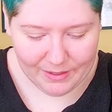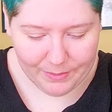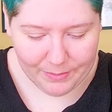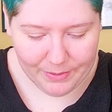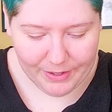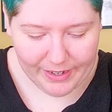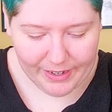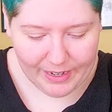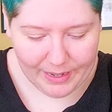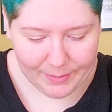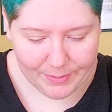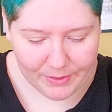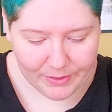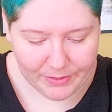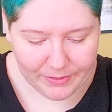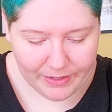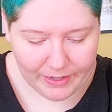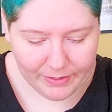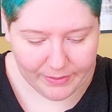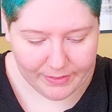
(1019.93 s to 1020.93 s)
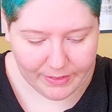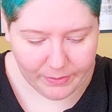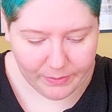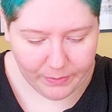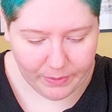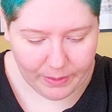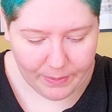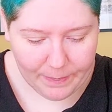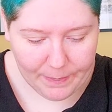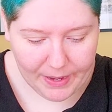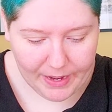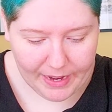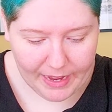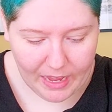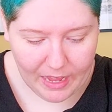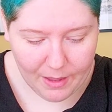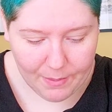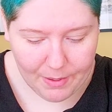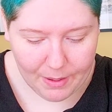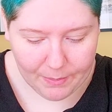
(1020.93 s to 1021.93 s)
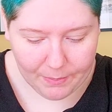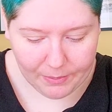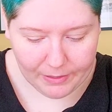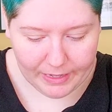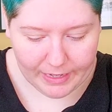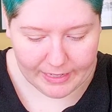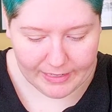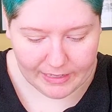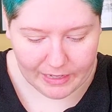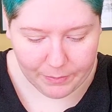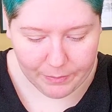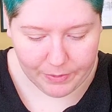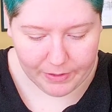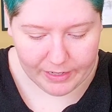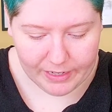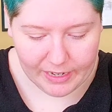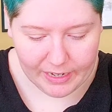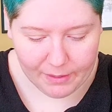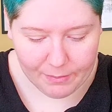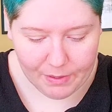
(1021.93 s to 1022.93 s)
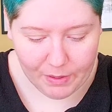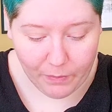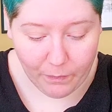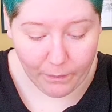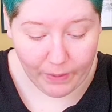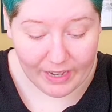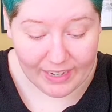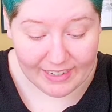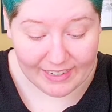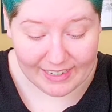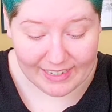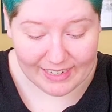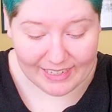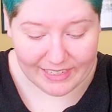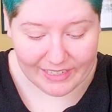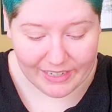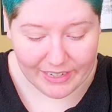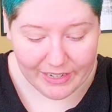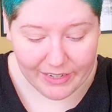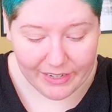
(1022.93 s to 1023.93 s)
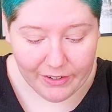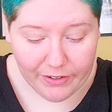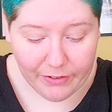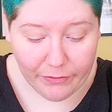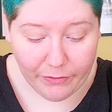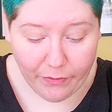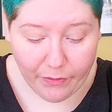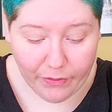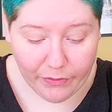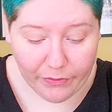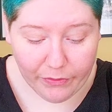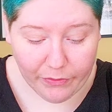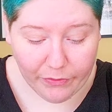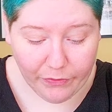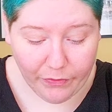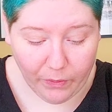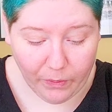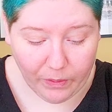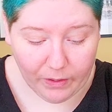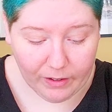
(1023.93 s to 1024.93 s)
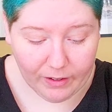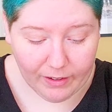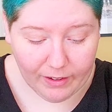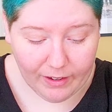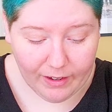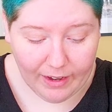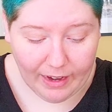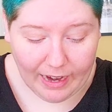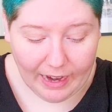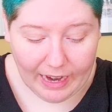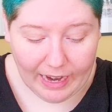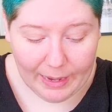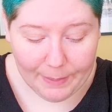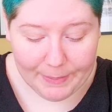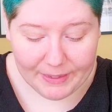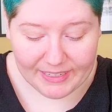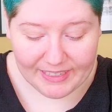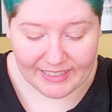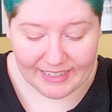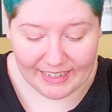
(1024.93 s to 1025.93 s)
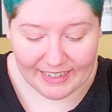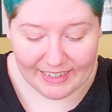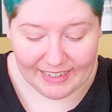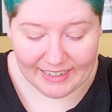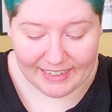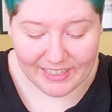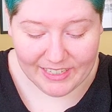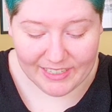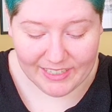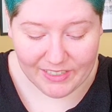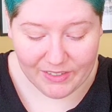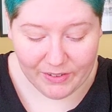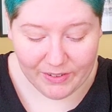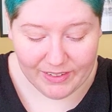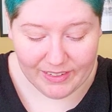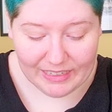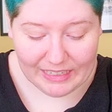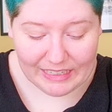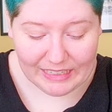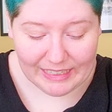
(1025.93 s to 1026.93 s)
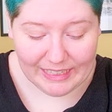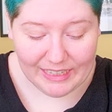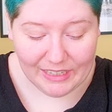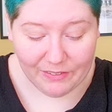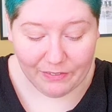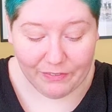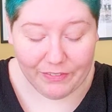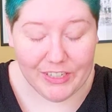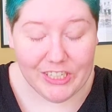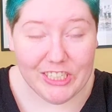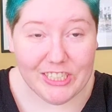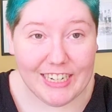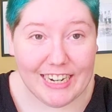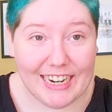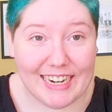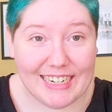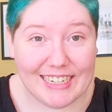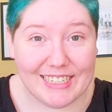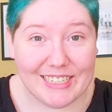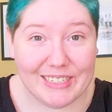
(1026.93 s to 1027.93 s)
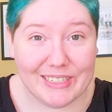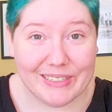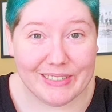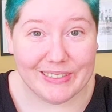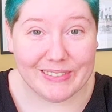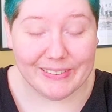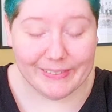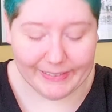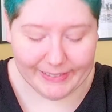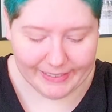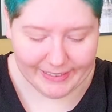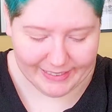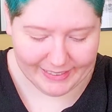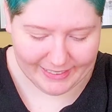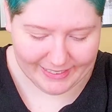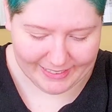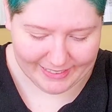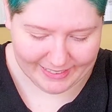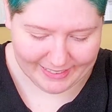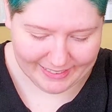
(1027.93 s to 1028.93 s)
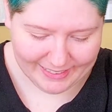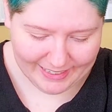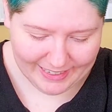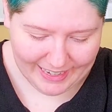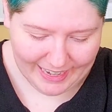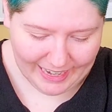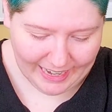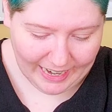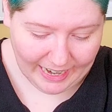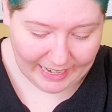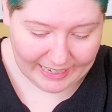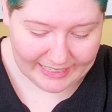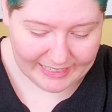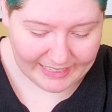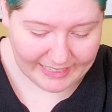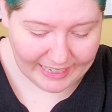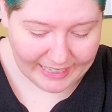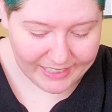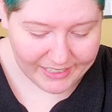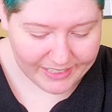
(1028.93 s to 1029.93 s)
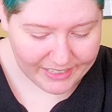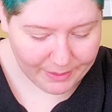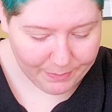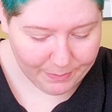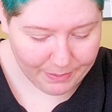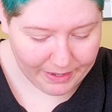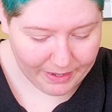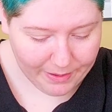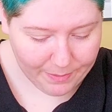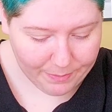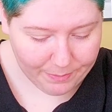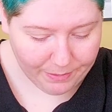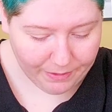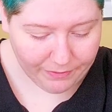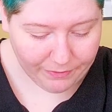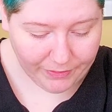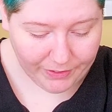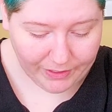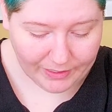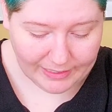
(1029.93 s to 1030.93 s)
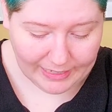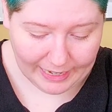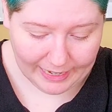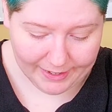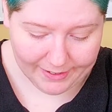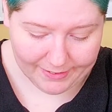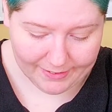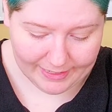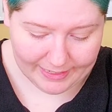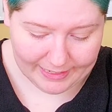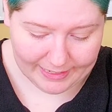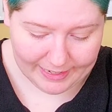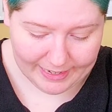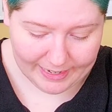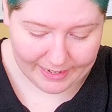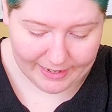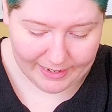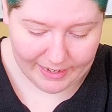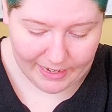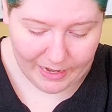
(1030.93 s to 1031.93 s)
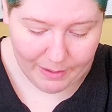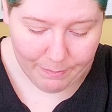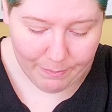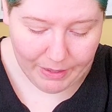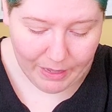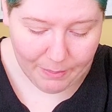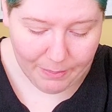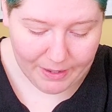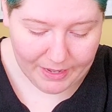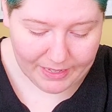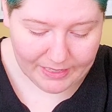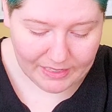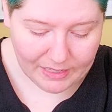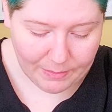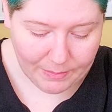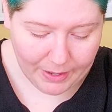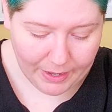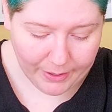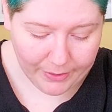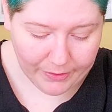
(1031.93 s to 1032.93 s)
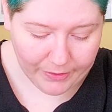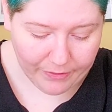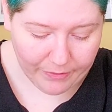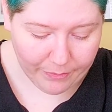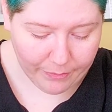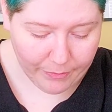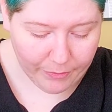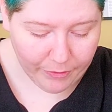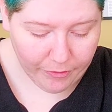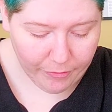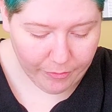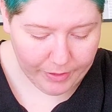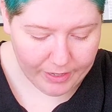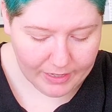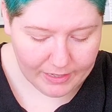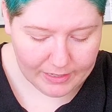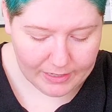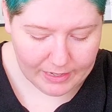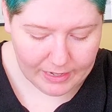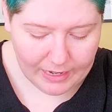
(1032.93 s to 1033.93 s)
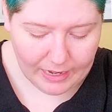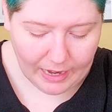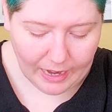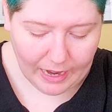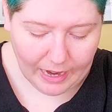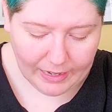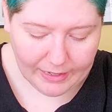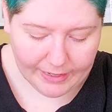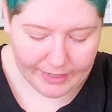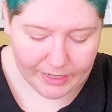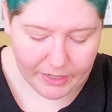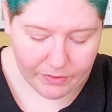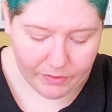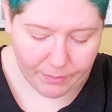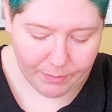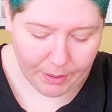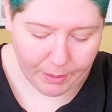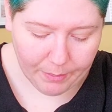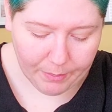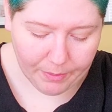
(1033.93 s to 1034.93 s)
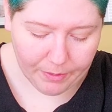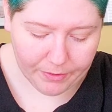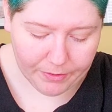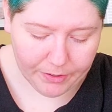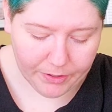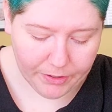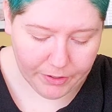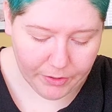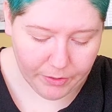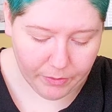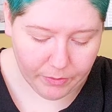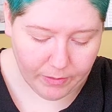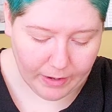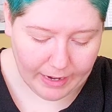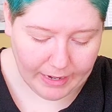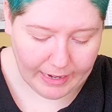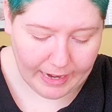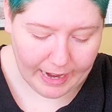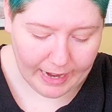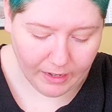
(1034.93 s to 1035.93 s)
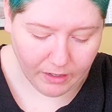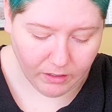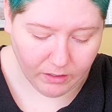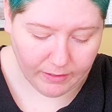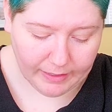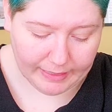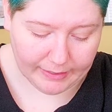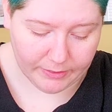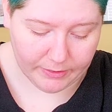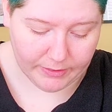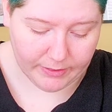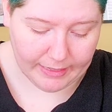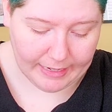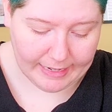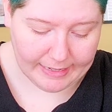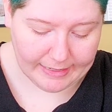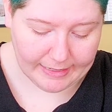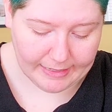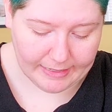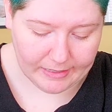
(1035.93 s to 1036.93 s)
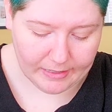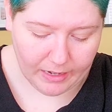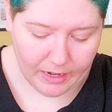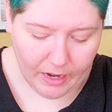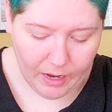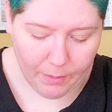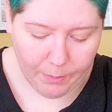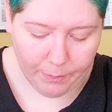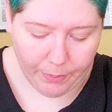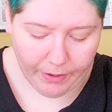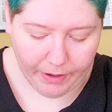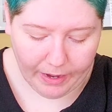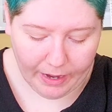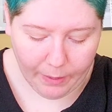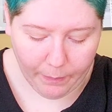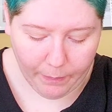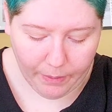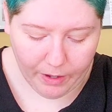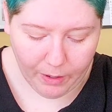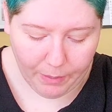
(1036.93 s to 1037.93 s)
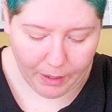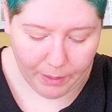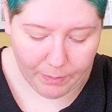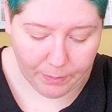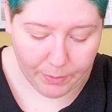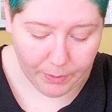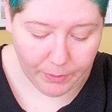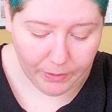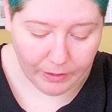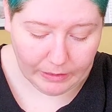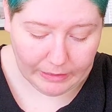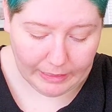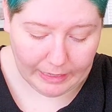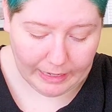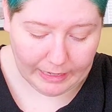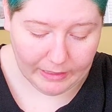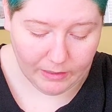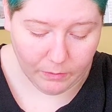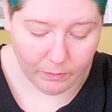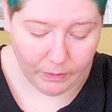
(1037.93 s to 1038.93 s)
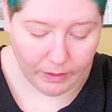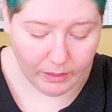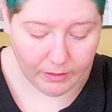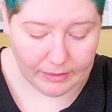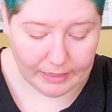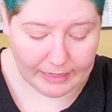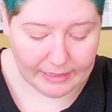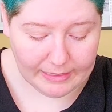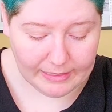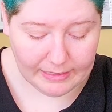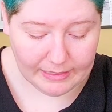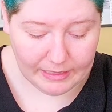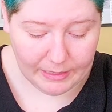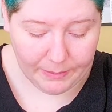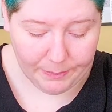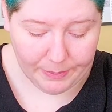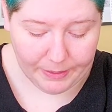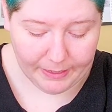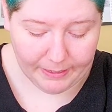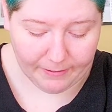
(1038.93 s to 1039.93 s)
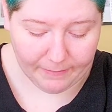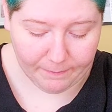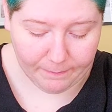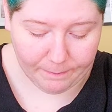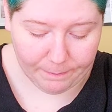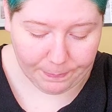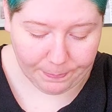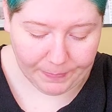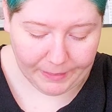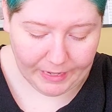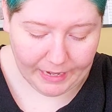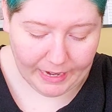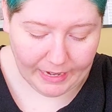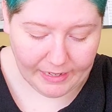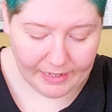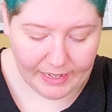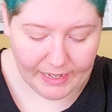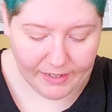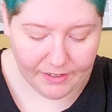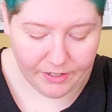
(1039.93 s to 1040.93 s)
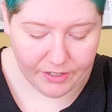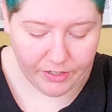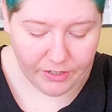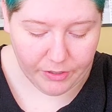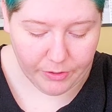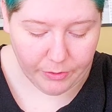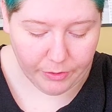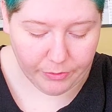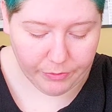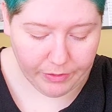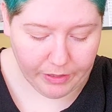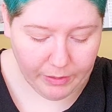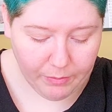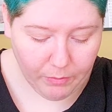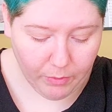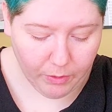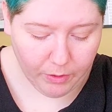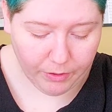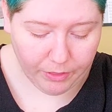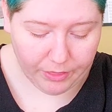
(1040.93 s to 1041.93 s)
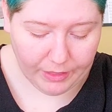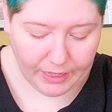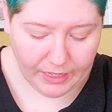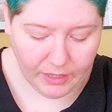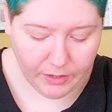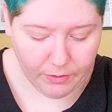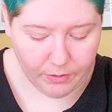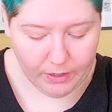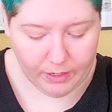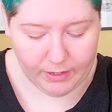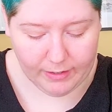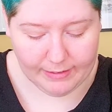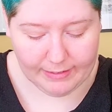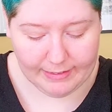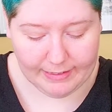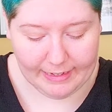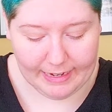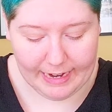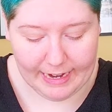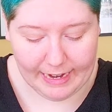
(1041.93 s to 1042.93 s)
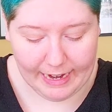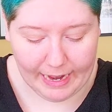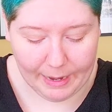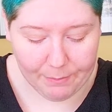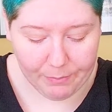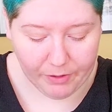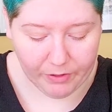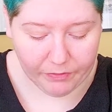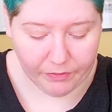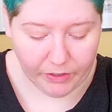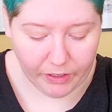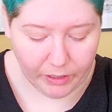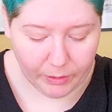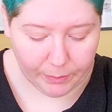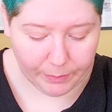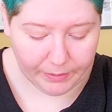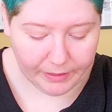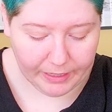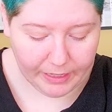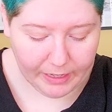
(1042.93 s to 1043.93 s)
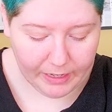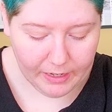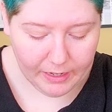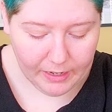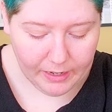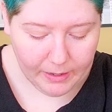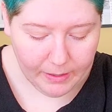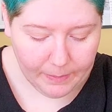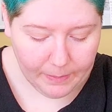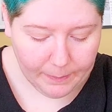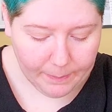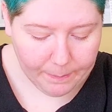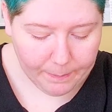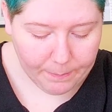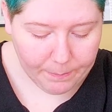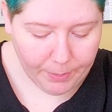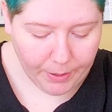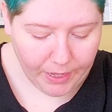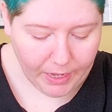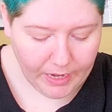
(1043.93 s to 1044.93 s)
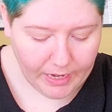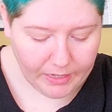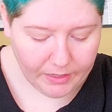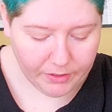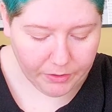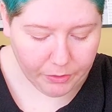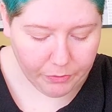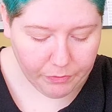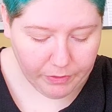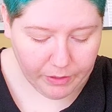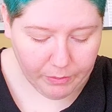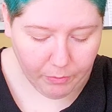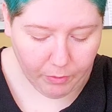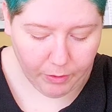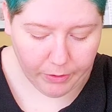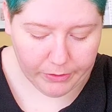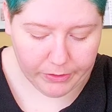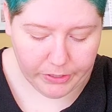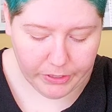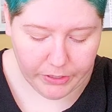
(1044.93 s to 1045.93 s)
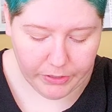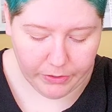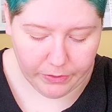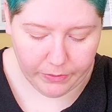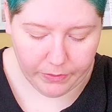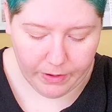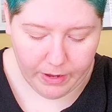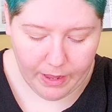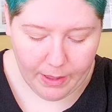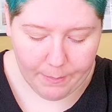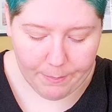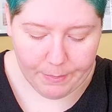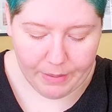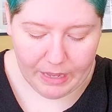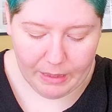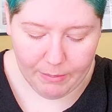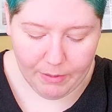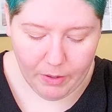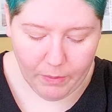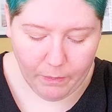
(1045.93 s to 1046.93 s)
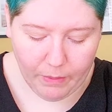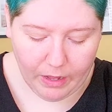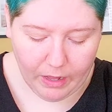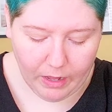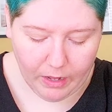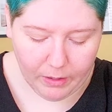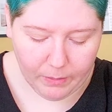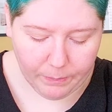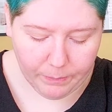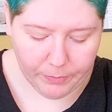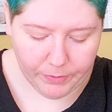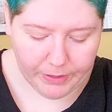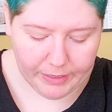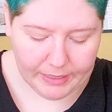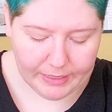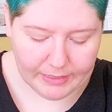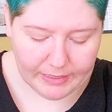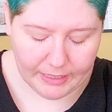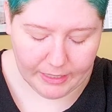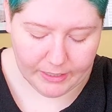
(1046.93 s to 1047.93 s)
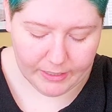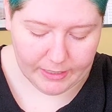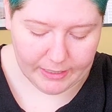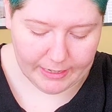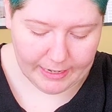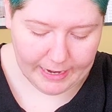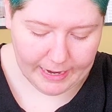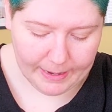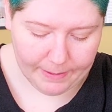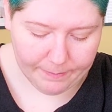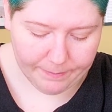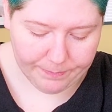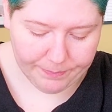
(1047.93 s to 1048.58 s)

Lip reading: Bree comes around 1 p.m. and plans on bringing me Wendy's 4 for $4. I'm excited. She's going to clean the fish tank too. I sketched a bit, but feel tired today. Maybe it's a matter of movement. I need to remember to do right ankle exercises, but I wear my boot a lot while not sleeping. I need to do 3 more thank you cards today and preferably paint 3 more too. Maybe while Bree is here today.